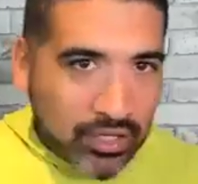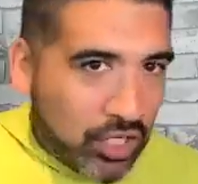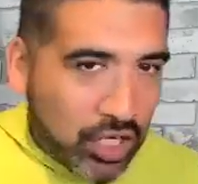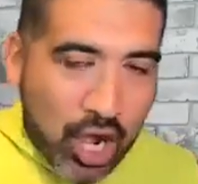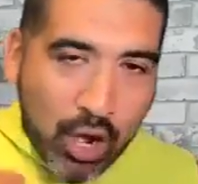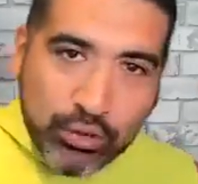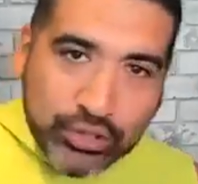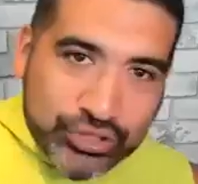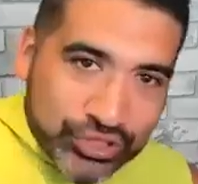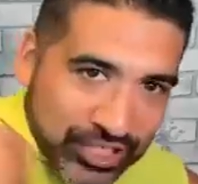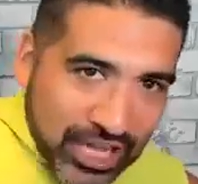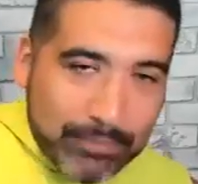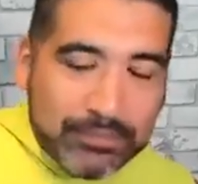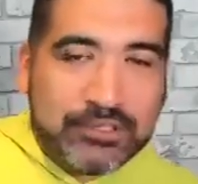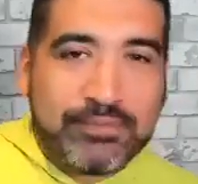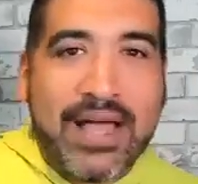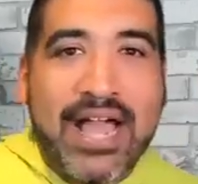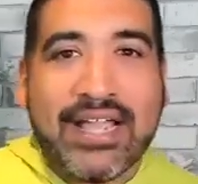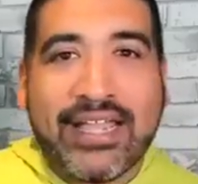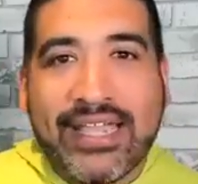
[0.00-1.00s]
Coach comes
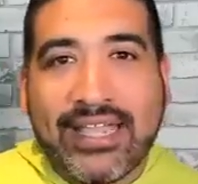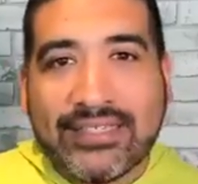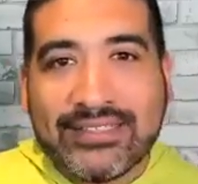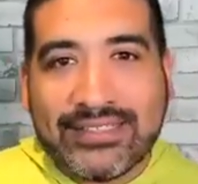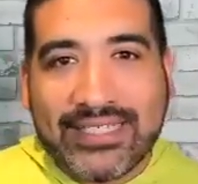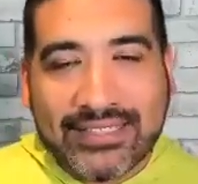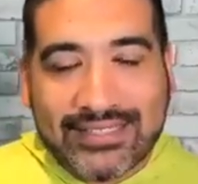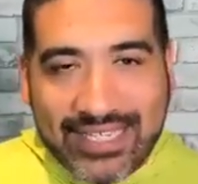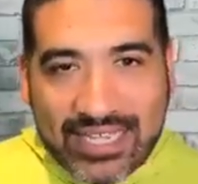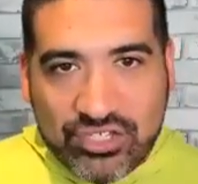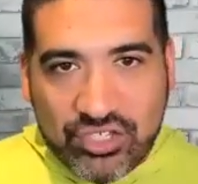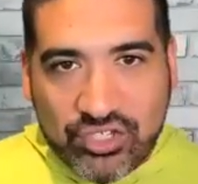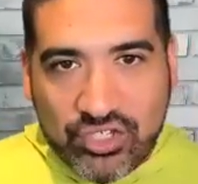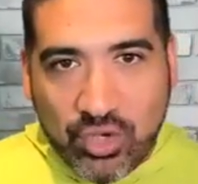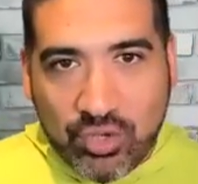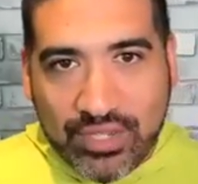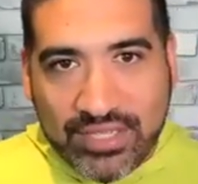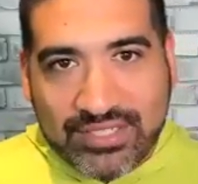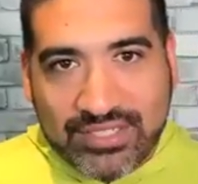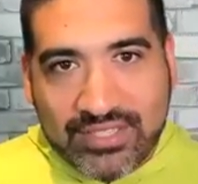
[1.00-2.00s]
back in, says, let's
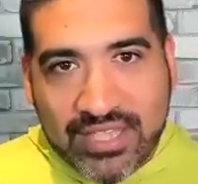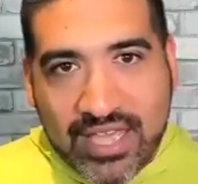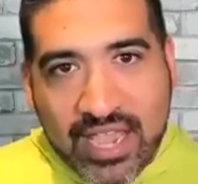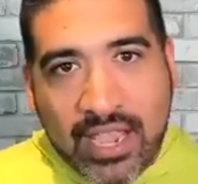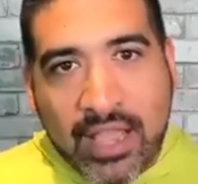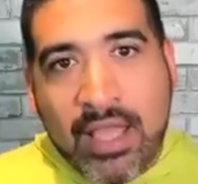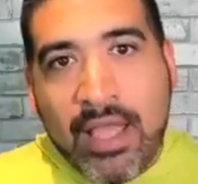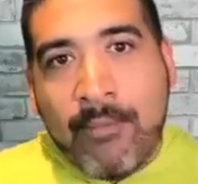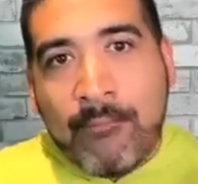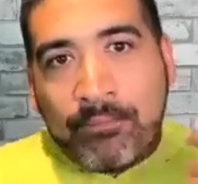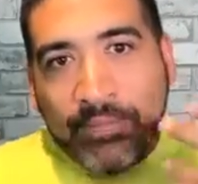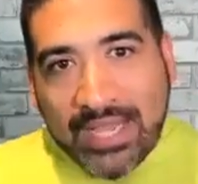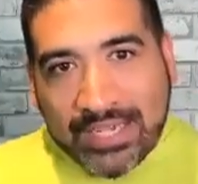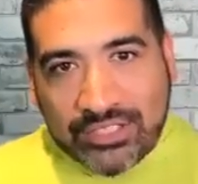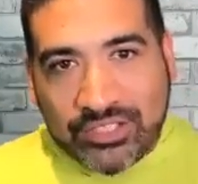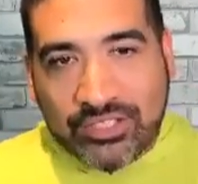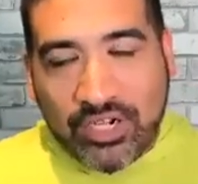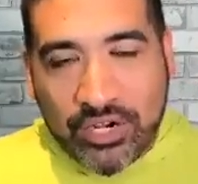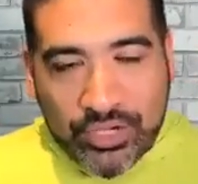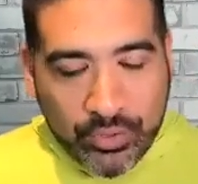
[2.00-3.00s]
do this thing. I
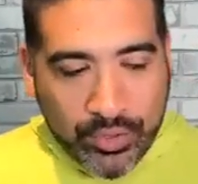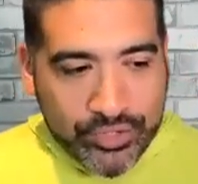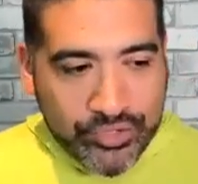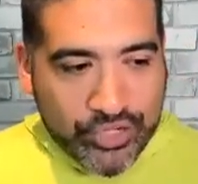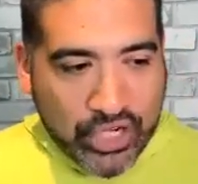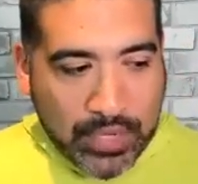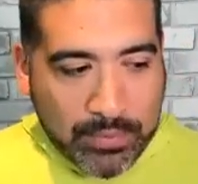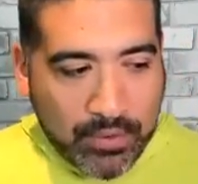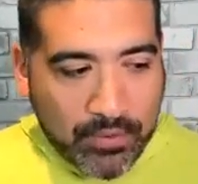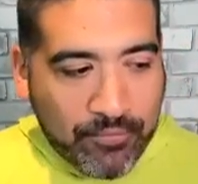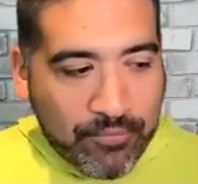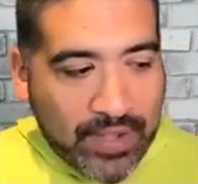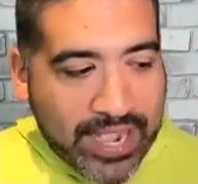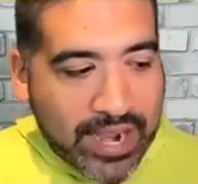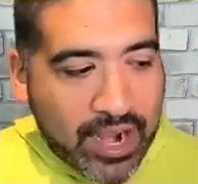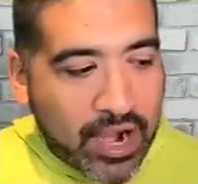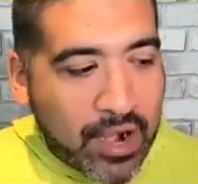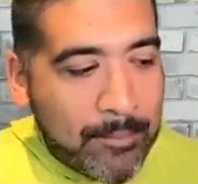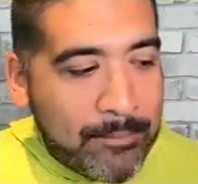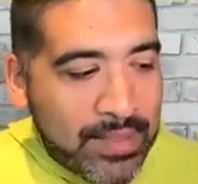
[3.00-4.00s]
start doing Turbo
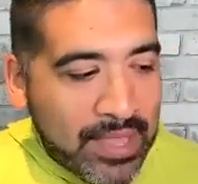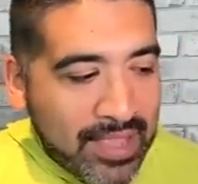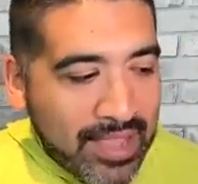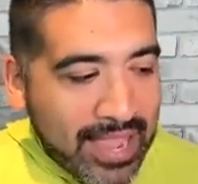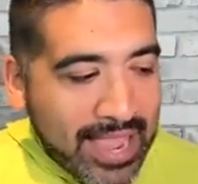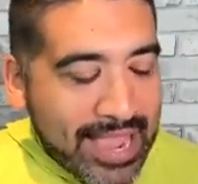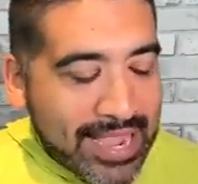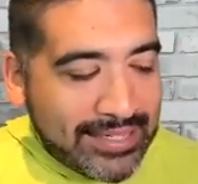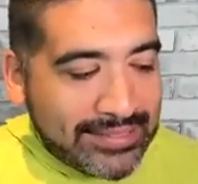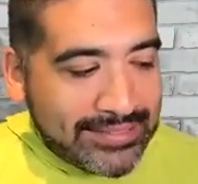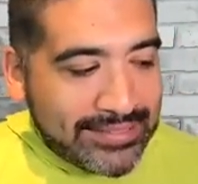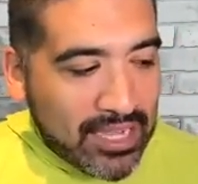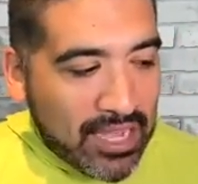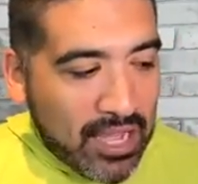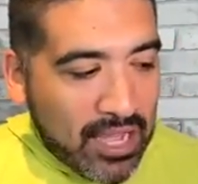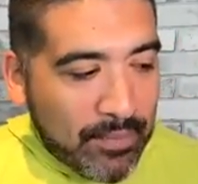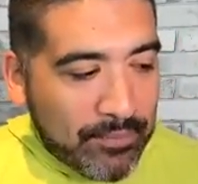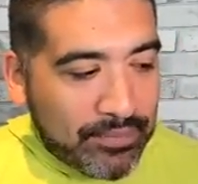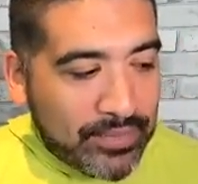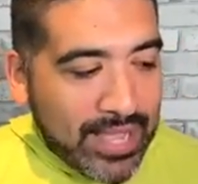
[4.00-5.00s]
Fire, and
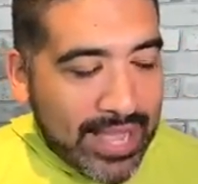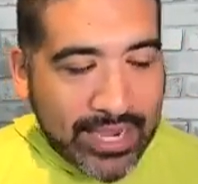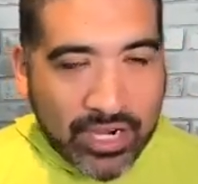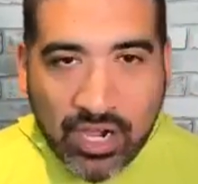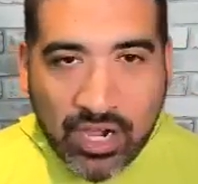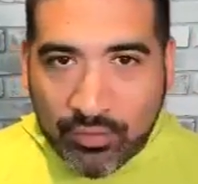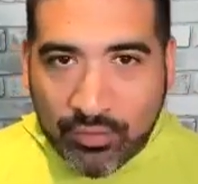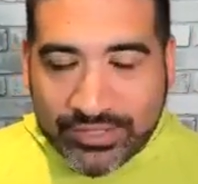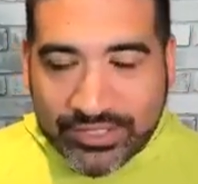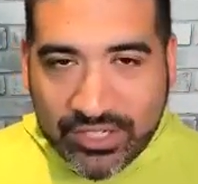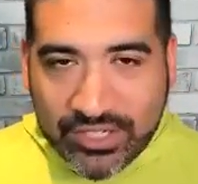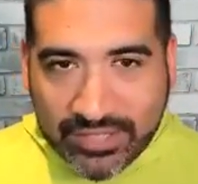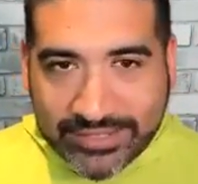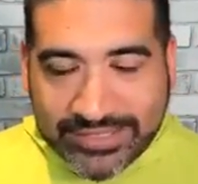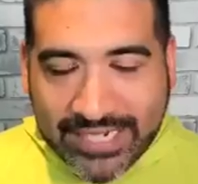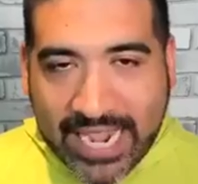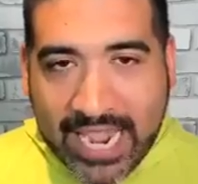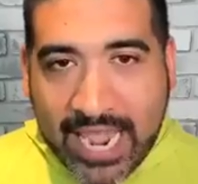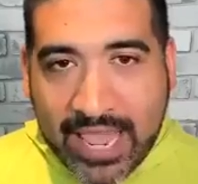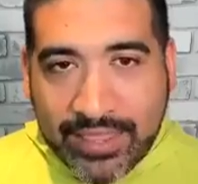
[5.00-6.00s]
I got
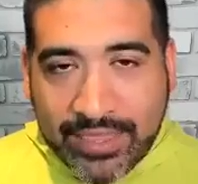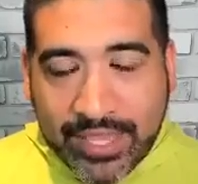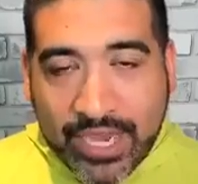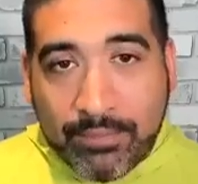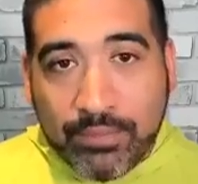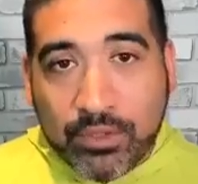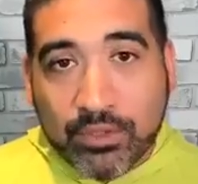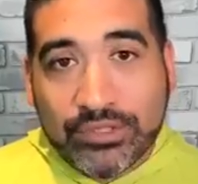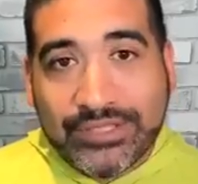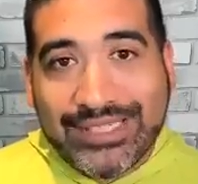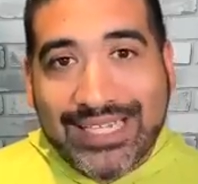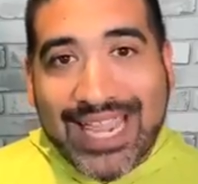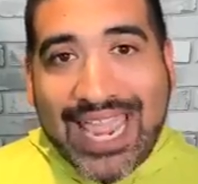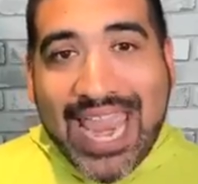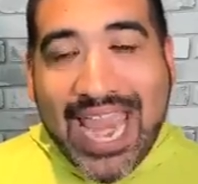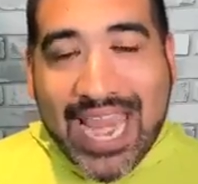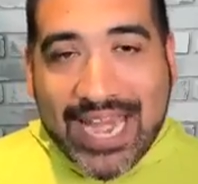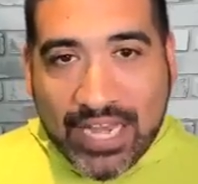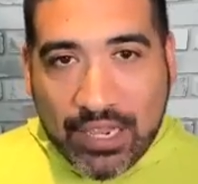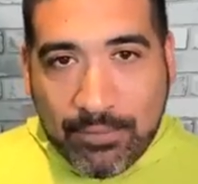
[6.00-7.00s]
results. I ended up losing
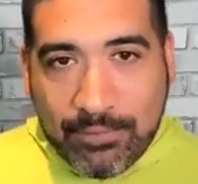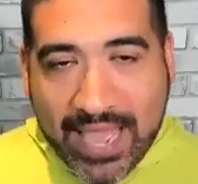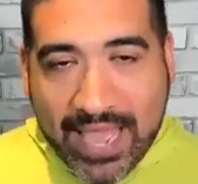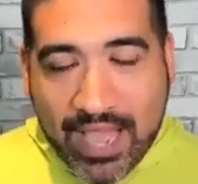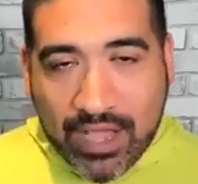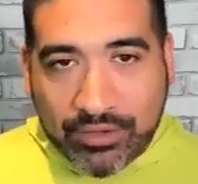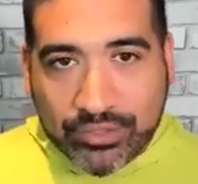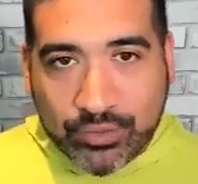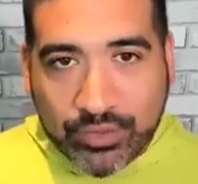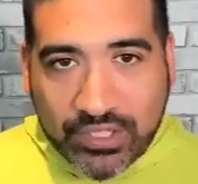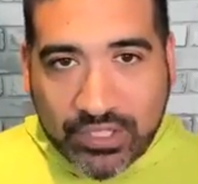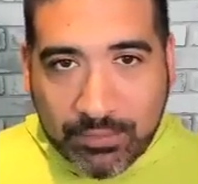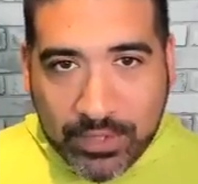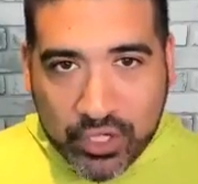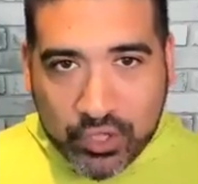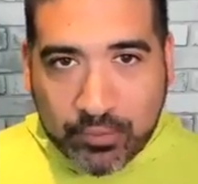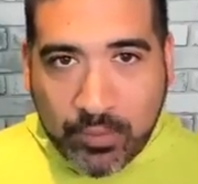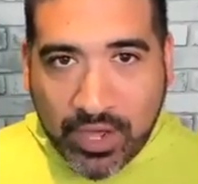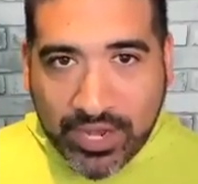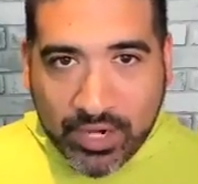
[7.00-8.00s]
80 pounds with the
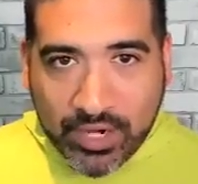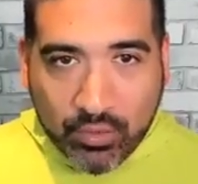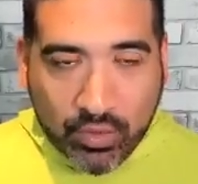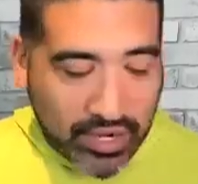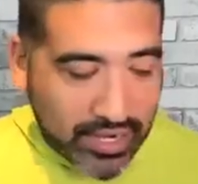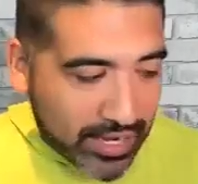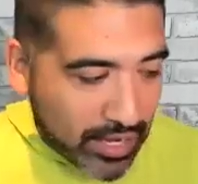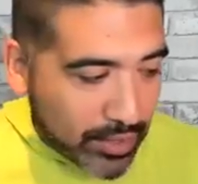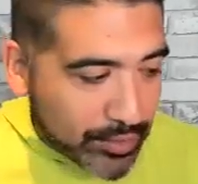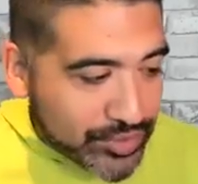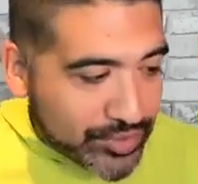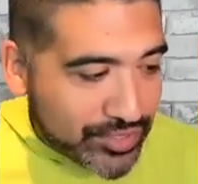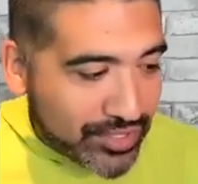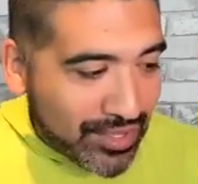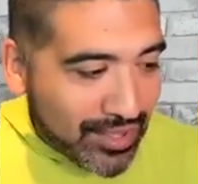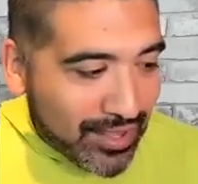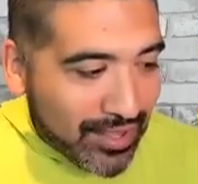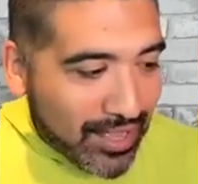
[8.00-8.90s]
Beachbody workouts.